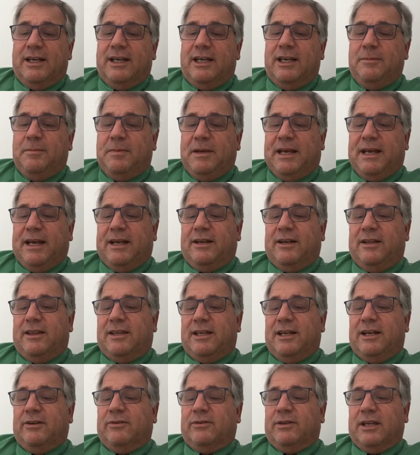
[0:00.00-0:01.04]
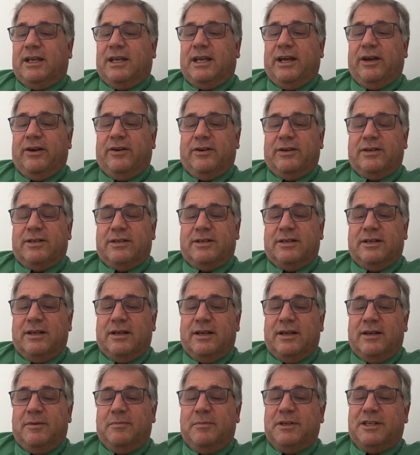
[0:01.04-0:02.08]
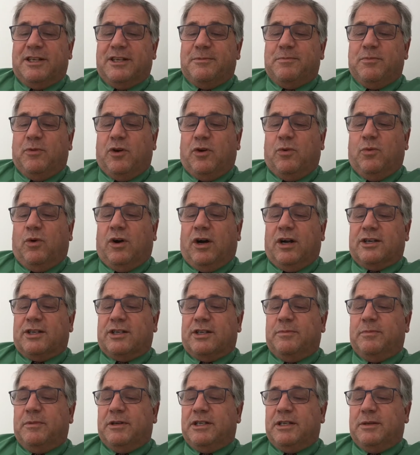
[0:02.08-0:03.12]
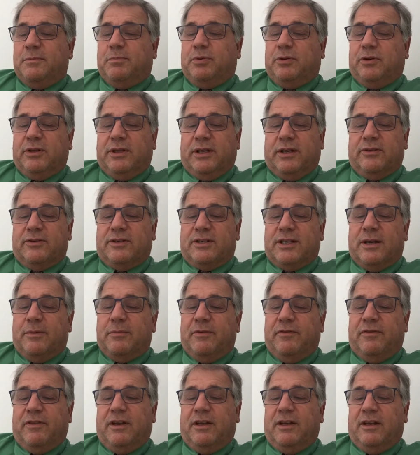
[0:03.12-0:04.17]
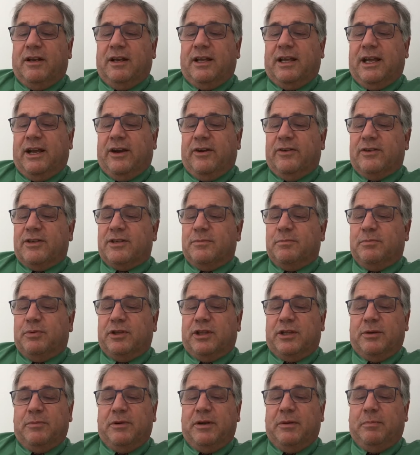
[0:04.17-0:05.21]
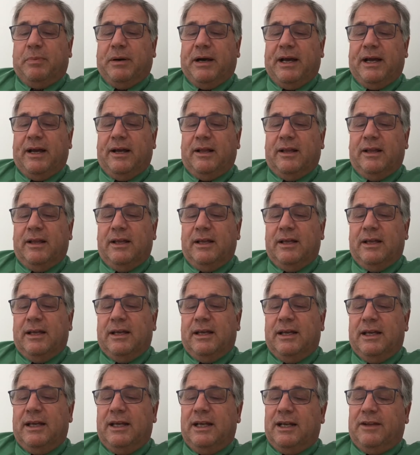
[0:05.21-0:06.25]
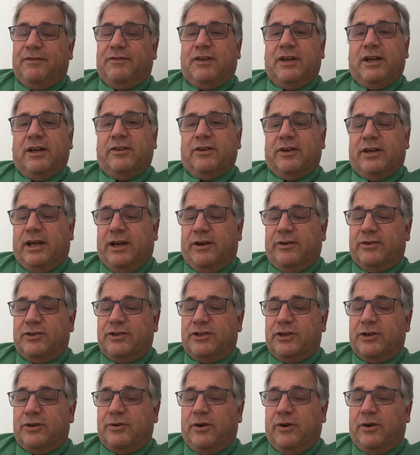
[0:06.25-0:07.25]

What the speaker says: He began to thin out the carrots. Mrs. Moore watched him as he pulled out some of the little carrots and put them in a pile. He left the other carrots to